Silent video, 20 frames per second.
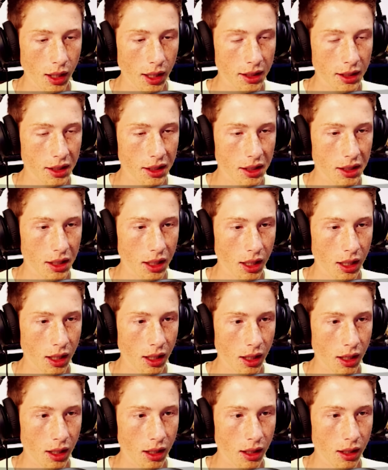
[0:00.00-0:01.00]
Let's,
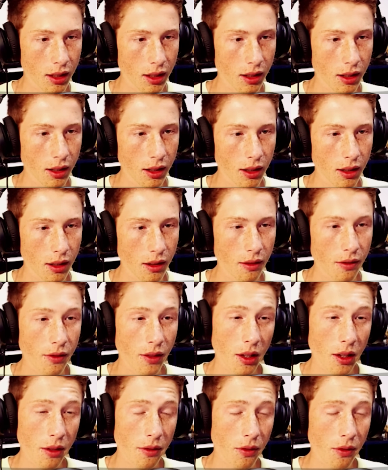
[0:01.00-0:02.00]
feather
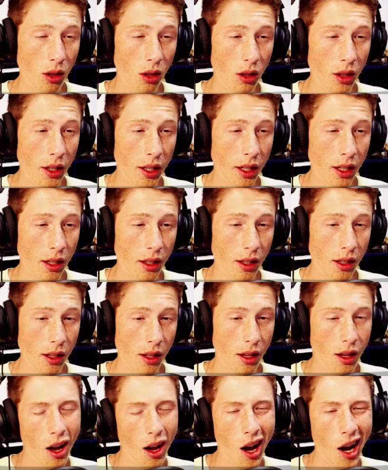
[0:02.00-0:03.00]
falling.
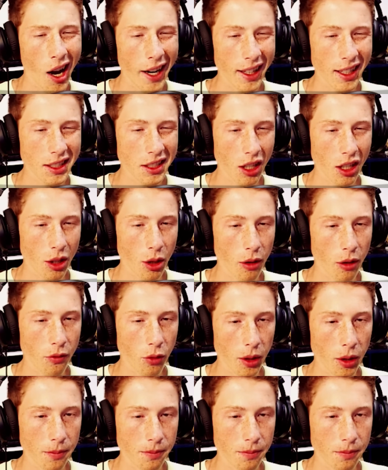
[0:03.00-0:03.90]
Alright, let's not go